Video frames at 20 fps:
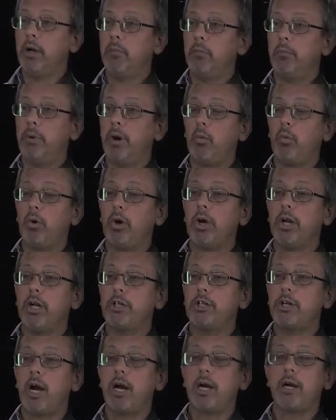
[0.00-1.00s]
but we're going to
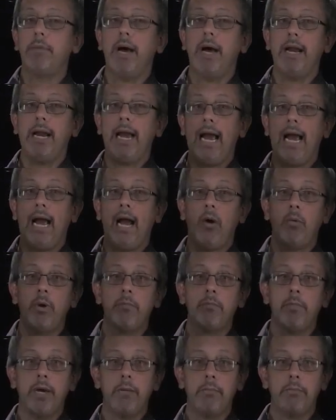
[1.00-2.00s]
talk about how we
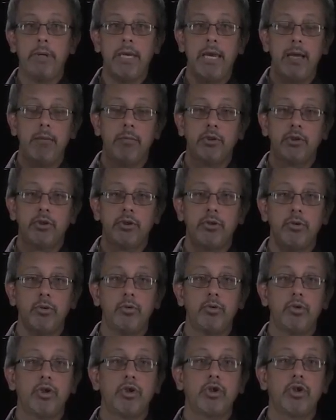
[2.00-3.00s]
might be able to
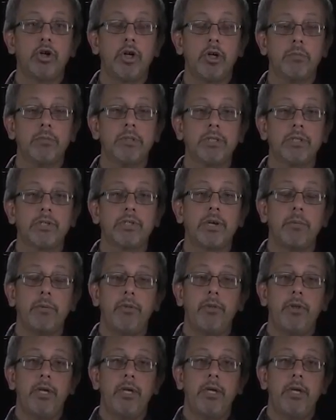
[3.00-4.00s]
determine some
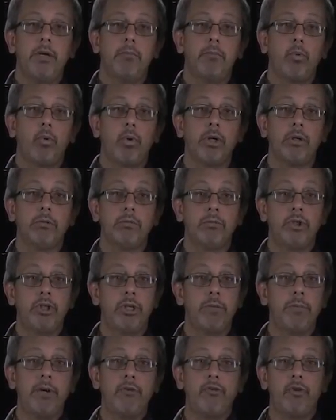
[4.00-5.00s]
of the important
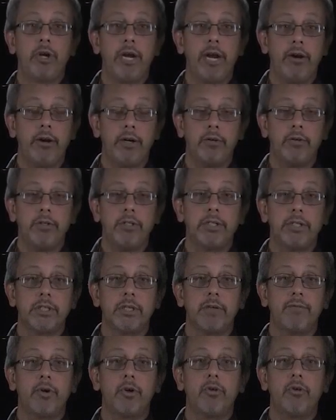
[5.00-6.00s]
geometric characteristics
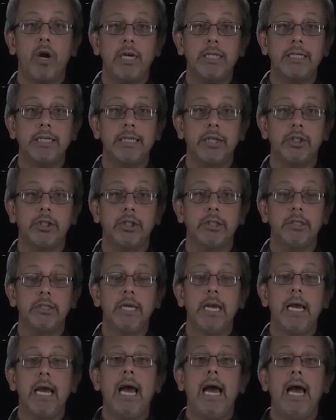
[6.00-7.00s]
of the cross-section
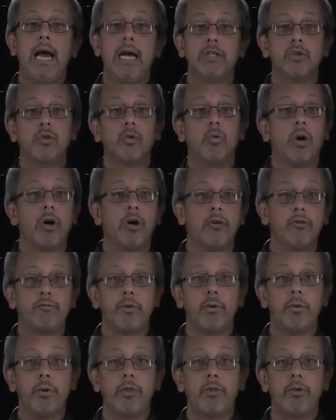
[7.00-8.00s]
as the water is
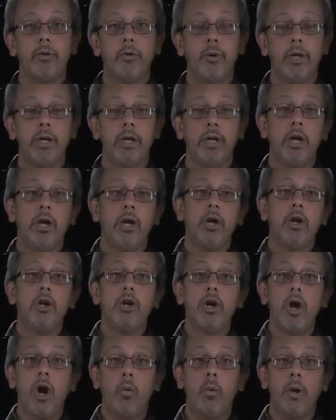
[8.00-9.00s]
flowing through it,
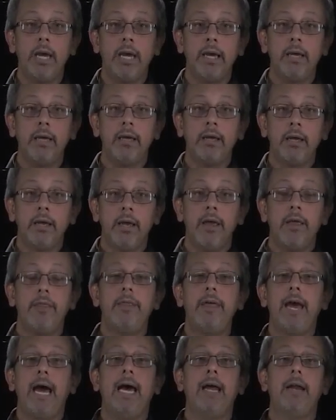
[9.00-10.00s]
knowing
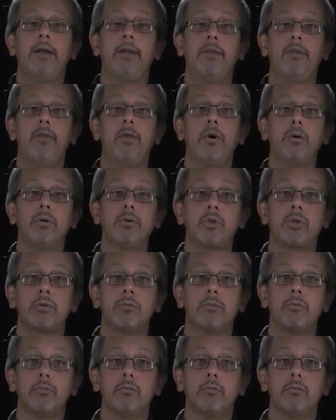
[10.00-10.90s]
that those